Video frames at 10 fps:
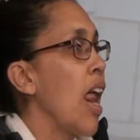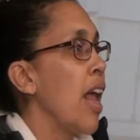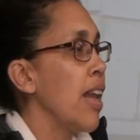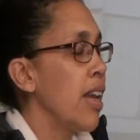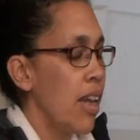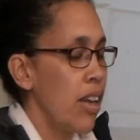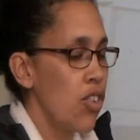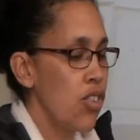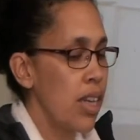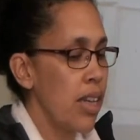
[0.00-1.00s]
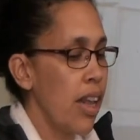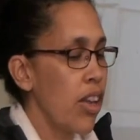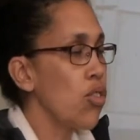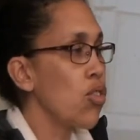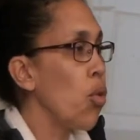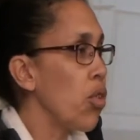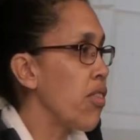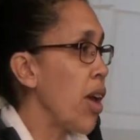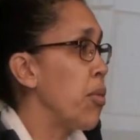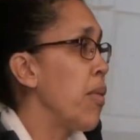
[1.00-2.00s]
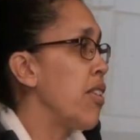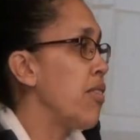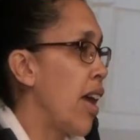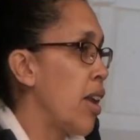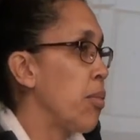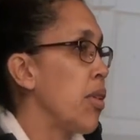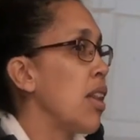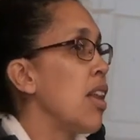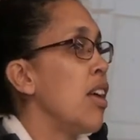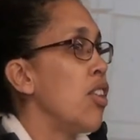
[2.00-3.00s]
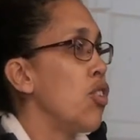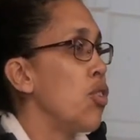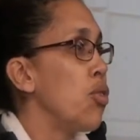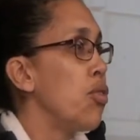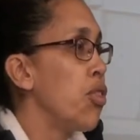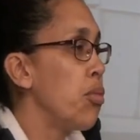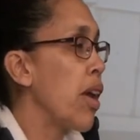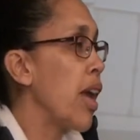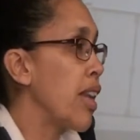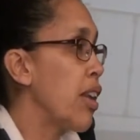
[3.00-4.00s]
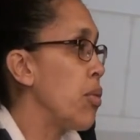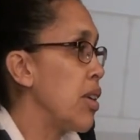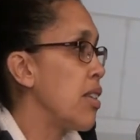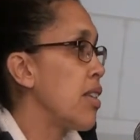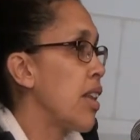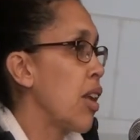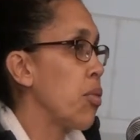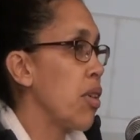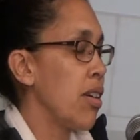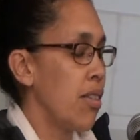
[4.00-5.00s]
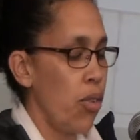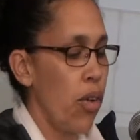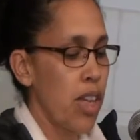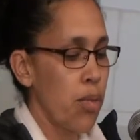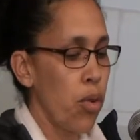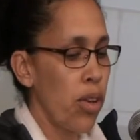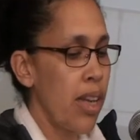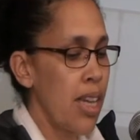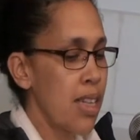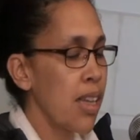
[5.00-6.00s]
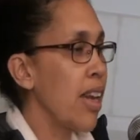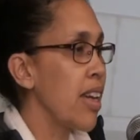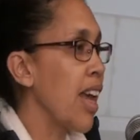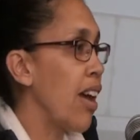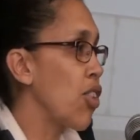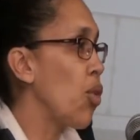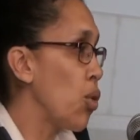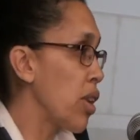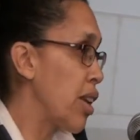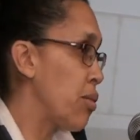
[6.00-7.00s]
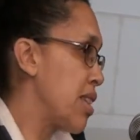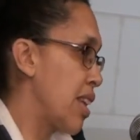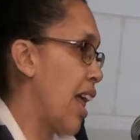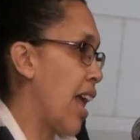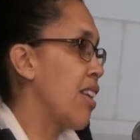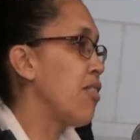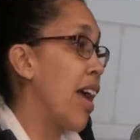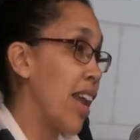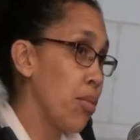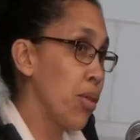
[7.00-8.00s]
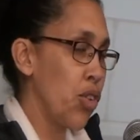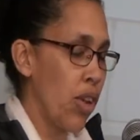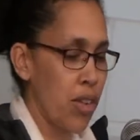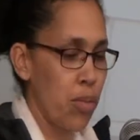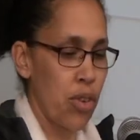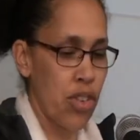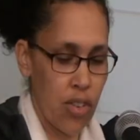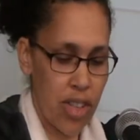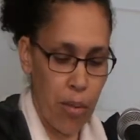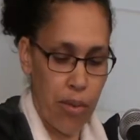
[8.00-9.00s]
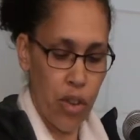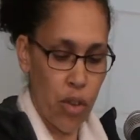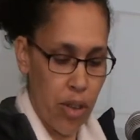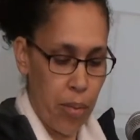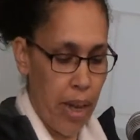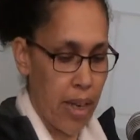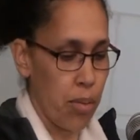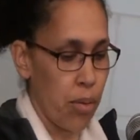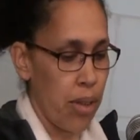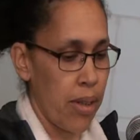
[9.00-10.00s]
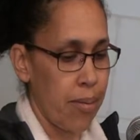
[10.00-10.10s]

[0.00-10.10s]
in New Zealand, they used all the VAPORMATE available to fumigate kiwis that were for export, and they still hadn't covered all the kiwis that they had available to export, so some of it couldn't be exported.